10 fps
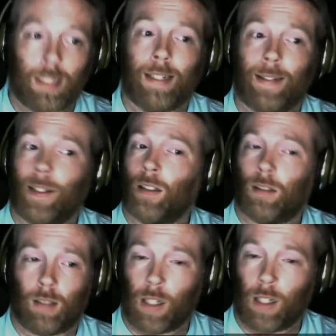It
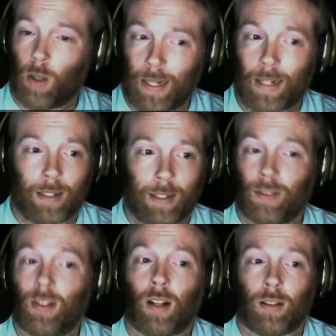does, it
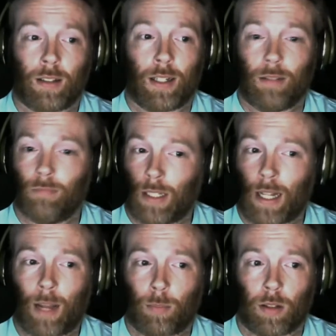sucks. It
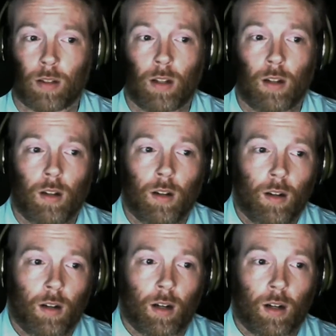happened.
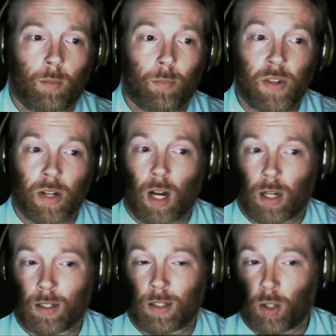
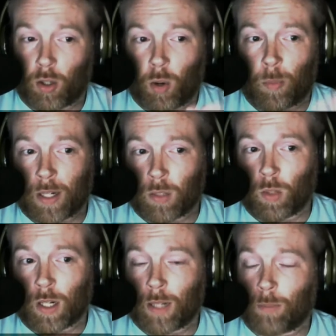Going back to
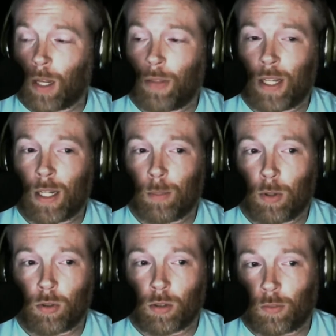what I think I'd
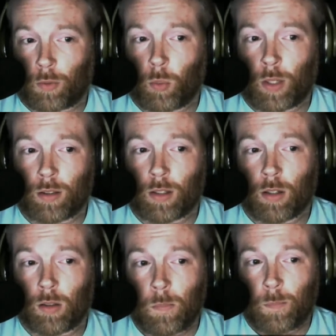posted a few weeks
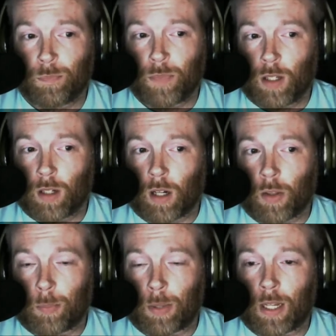ago on
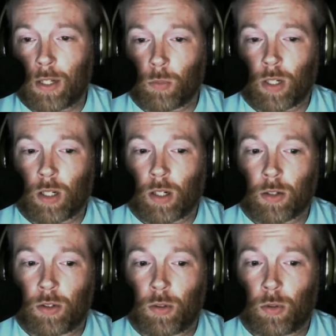the page in
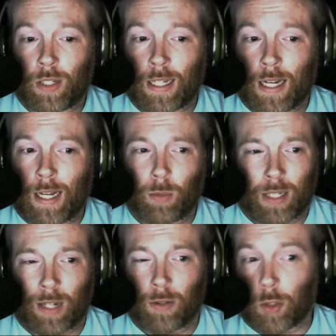regards to the guy was
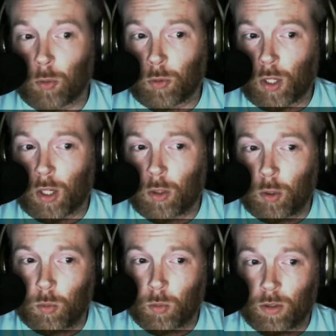out in Utah
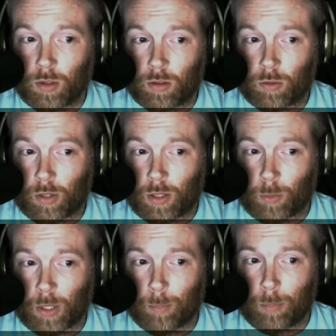who was trying to
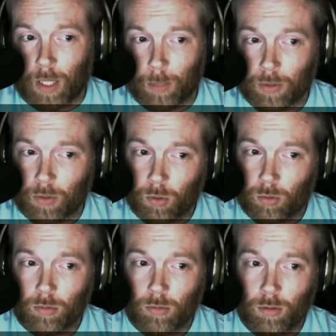bring a bomb to school.